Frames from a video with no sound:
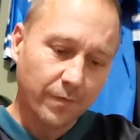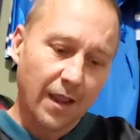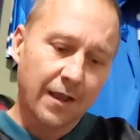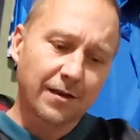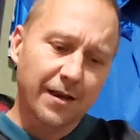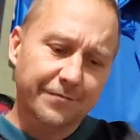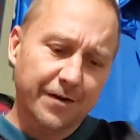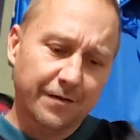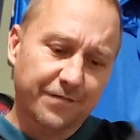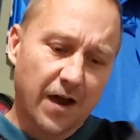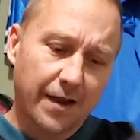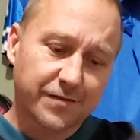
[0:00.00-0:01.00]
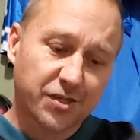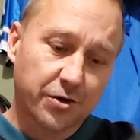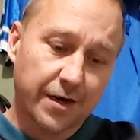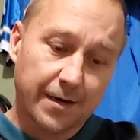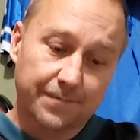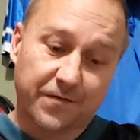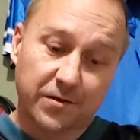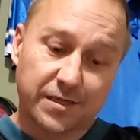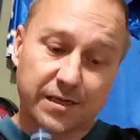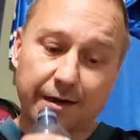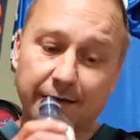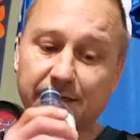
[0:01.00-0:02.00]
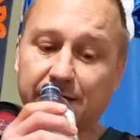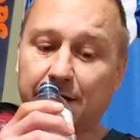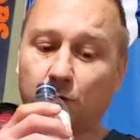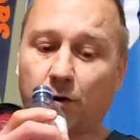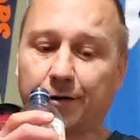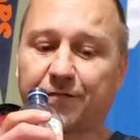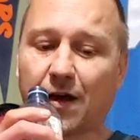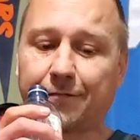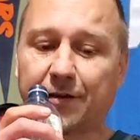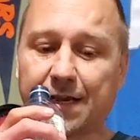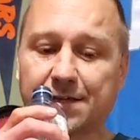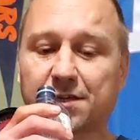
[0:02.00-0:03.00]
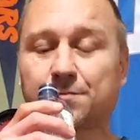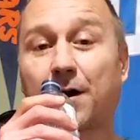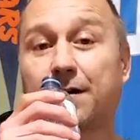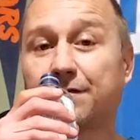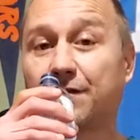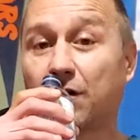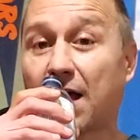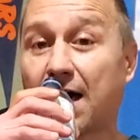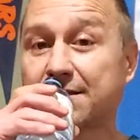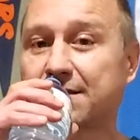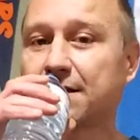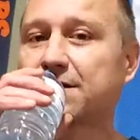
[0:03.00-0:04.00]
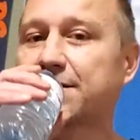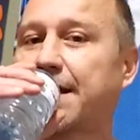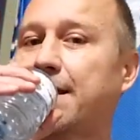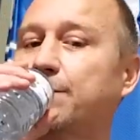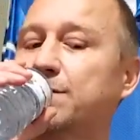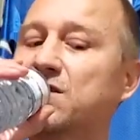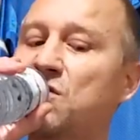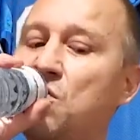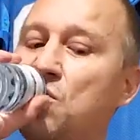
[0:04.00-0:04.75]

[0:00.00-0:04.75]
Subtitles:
11-5 straight up versus Tennessee, 1-5 against spread in their last 6 games.